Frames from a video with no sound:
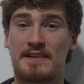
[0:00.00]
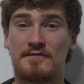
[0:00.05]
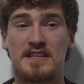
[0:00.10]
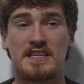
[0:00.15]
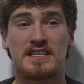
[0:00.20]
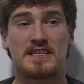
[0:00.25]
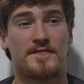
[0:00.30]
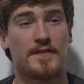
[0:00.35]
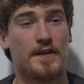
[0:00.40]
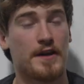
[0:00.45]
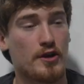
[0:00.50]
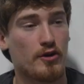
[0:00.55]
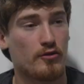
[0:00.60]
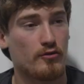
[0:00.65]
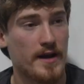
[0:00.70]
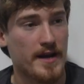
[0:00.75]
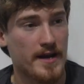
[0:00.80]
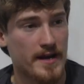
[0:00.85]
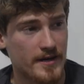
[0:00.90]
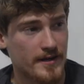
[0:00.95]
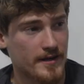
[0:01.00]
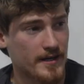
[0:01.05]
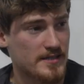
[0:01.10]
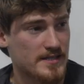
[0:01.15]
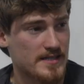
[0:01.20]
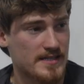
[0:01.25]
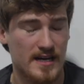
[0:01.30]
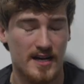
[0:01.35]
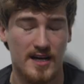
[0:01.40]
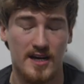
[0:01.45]
even this video right here, I
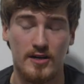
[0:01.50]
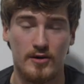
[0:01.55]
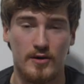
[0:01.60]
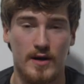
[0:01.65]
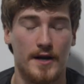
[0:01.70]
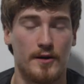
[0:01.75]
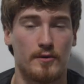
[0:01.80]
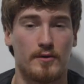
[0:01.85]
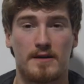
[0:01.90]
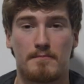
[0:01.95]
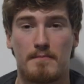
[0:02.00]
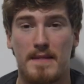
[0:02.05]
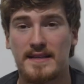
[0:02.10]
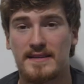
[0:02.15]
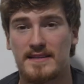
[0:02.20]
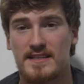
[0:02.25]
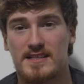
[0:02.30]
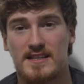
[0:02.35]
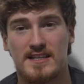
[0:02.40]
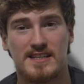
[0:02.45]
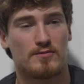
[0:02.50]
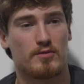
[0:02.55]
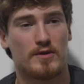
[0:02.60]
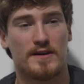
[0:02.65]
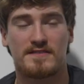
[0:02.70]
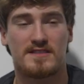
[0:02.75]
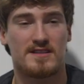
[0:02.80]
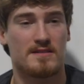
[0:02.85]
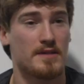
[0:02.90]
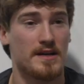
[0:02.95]
was like, oh, I don't want to make this because what if
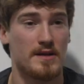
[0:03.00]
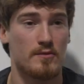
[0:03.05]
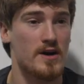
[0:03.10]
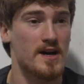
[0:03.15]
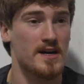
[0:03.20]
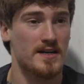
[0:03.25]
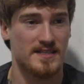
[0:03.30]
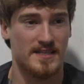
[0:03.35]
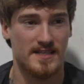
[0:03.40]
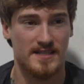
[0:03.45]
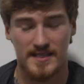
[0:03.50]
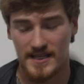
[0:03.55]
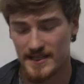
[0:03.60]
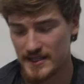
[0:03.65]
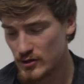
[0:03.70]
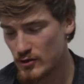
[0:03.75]
somebody walks in? Like,